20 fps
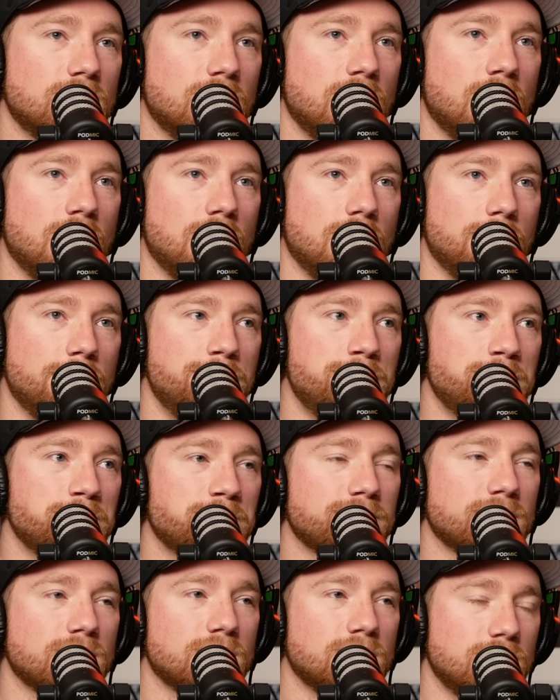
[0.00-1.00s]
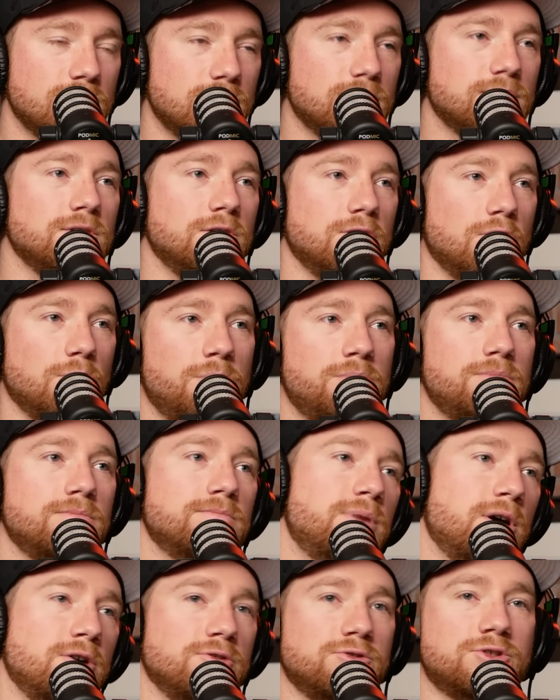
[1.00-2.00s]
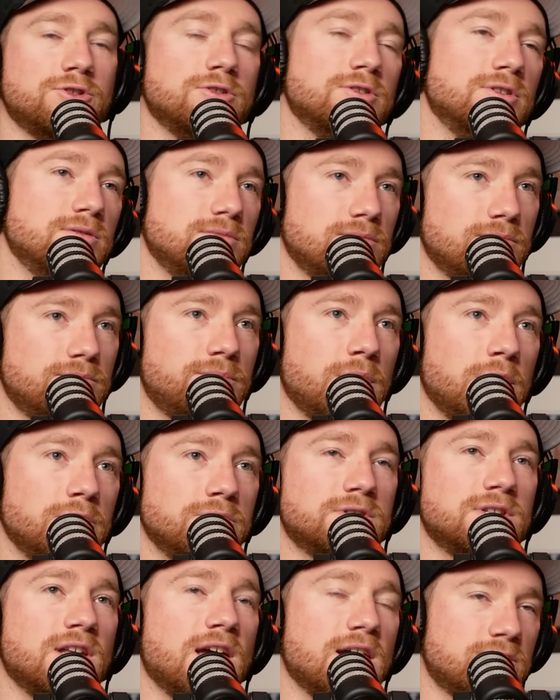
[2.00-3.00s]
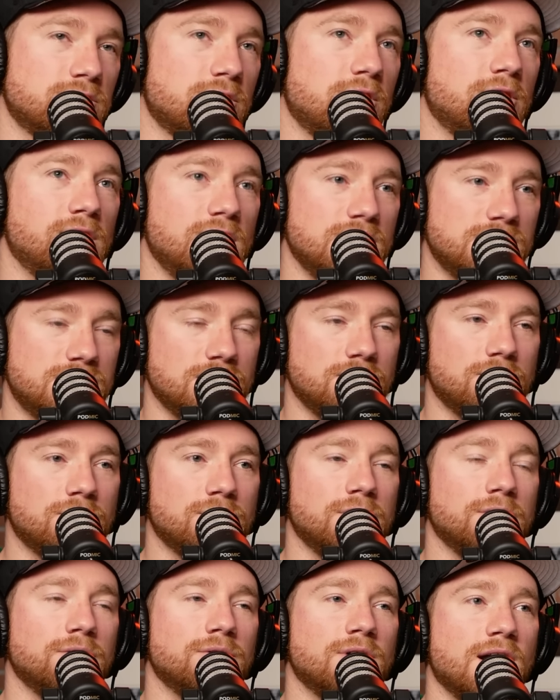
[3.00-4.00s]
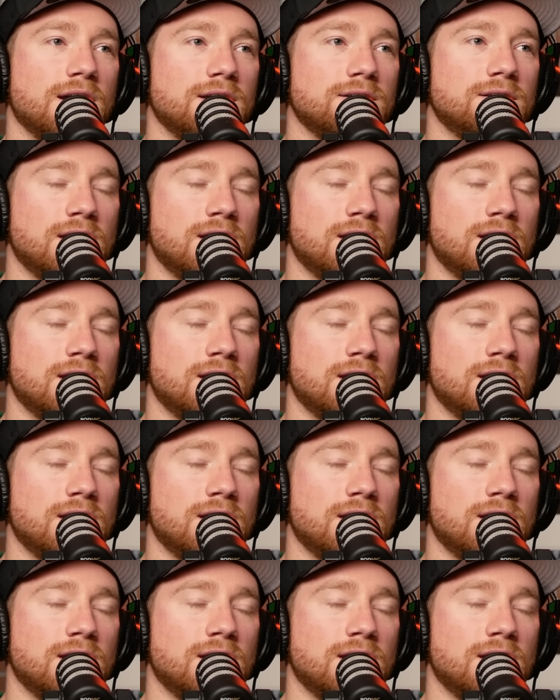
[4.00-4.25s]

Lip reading: You know, post NASCAR racing career, right?